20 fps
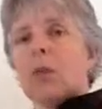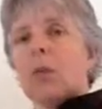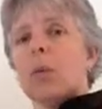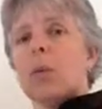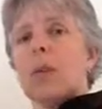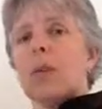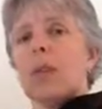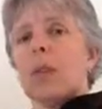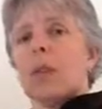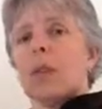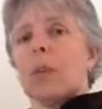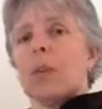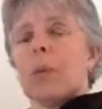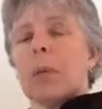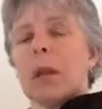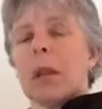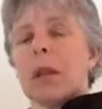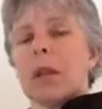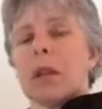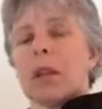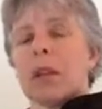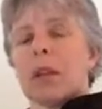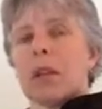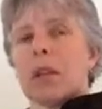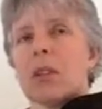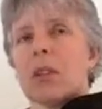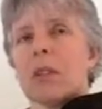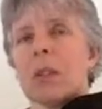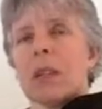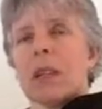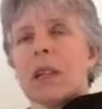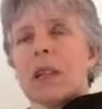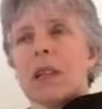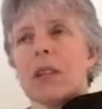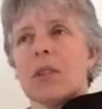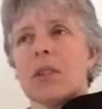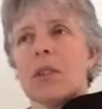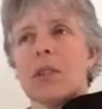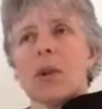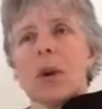with the melody notes,
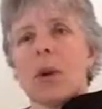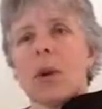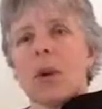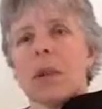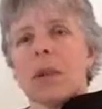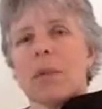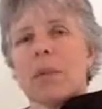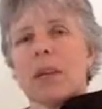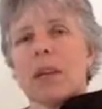because you don't want to